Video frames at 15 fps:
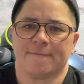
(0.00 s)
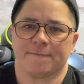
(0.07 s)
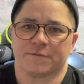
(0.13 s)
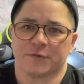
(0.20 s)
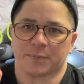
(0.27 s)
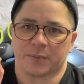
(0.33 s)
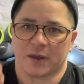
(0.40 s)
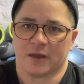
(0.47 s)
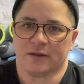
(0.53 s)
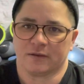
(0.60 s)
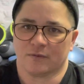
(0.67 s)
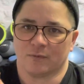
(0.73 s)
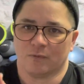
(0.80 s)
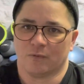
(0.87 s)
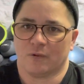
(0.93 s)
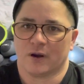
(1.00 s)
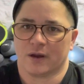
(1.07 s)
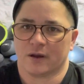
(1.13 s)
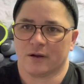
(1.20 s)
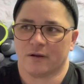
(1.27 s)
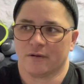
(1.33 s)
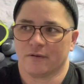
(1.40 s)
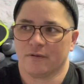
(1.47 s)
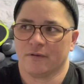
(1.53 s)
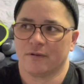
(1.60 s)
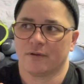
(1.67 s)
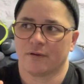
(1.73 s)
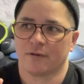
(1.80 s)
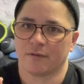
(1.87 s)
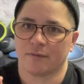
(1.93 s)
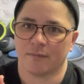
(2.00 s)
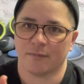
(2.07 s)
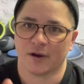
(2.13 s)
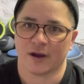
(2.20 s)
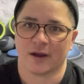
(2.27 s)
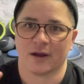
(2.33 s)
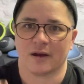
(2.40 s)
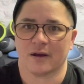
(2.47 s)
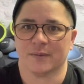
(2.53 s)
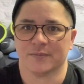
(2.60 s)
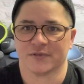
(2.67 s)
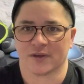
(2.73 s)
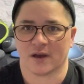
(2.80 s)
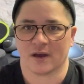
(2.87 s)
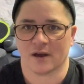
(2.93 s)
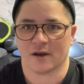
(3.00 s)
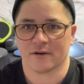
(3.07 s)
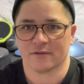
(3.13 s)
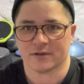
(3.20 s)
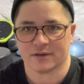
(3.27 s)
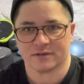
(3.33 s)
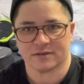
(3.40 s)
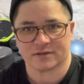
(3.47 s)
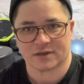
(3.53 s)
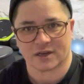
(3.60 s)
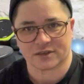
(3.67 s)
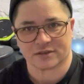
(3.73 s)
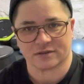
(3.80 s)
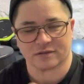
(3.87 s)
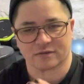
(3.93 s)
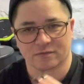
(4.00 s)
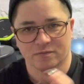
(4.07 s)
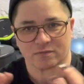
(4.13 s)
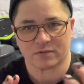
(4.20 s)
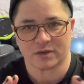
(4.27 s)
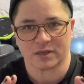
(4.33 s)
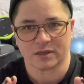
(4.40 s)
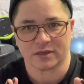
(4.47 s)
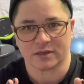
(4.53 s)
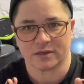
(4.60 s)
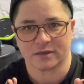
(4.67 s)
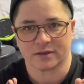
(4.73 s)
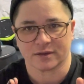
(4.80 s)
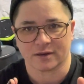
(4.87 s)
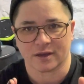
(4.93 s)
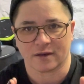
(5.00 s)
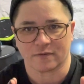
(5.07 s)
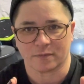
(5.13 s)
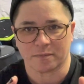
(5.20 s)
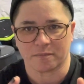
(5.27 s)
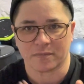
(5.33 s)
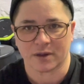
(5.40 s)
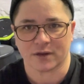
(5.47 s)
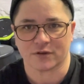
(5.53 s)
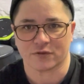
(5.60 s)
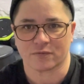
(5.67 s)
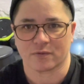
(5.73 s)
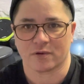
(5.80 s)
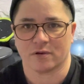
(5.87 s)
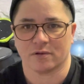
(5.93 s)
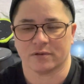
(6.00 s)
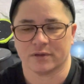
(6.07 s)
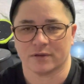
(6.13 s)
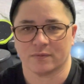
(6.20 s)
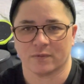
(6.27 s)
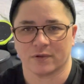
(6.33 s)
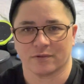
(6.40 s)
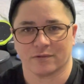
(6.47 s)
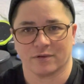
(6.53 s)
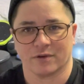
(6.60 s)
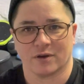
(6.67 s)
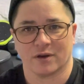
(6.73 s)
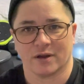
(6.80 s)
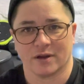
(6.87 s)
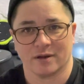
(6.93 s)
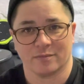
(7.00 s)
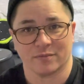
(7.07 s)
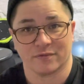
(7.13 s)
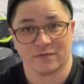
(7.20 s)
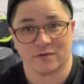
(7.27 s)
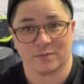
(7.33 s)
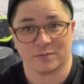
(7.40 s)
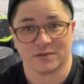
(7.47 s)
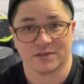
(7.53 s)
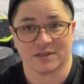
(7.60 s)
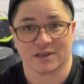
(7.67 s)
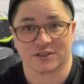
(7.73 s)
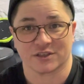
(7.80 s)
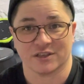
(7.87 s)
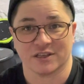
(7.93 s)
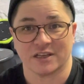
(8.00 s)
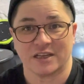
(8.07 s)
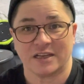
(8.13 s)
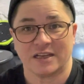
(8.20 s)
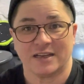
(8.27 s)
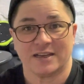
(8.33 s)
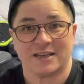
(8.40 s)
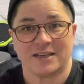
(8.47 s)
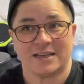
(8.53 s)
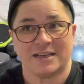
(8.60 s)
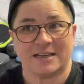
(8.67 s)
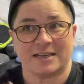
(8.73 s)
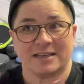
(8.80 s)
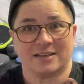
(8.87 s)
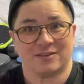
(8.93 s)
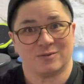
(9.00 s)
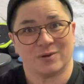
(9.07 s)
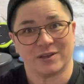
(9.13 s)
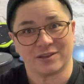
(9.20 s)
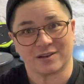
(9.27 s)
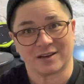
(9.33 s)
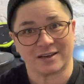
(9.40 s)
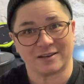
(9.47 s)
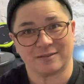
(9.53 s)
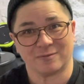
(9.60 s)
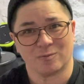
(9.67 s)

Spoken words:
depending on where my arms are in this action is really going to have a major role in whether or not I am performing this action in the way that I